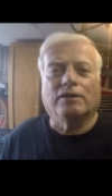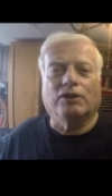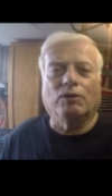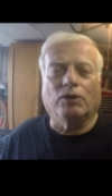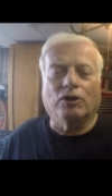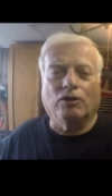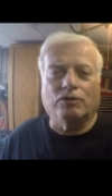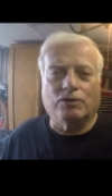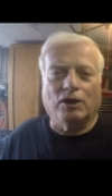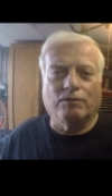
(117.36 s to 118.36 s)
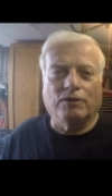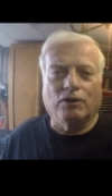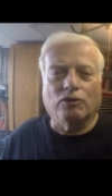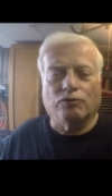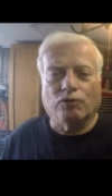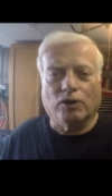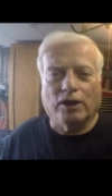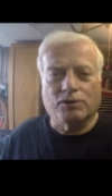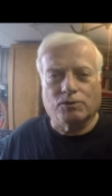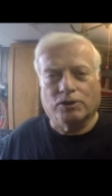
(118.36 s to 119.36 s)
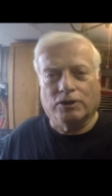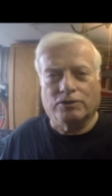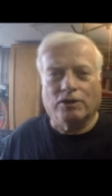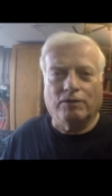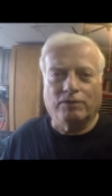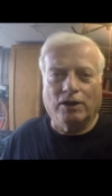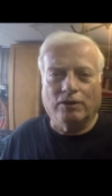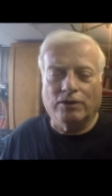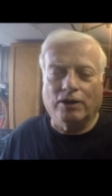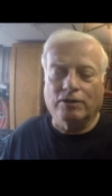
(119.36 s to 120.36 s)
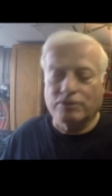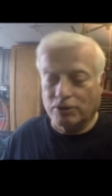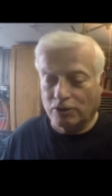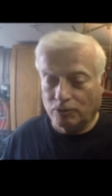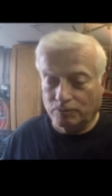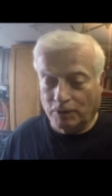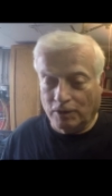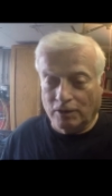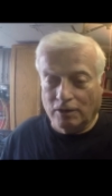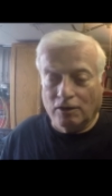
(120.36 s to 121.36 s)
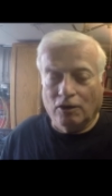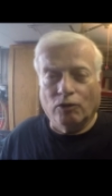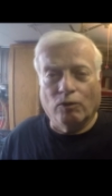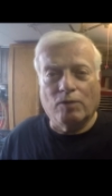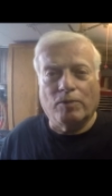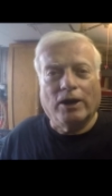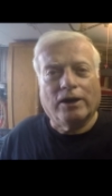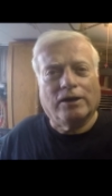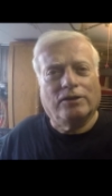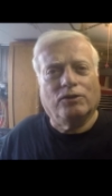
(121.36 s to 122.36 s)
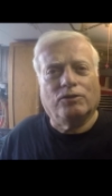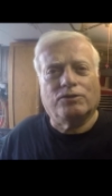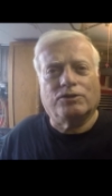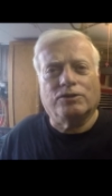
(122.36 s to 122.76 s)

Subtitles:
going to all drive. The other four guys were going to drive down there. So on the way back, I noticed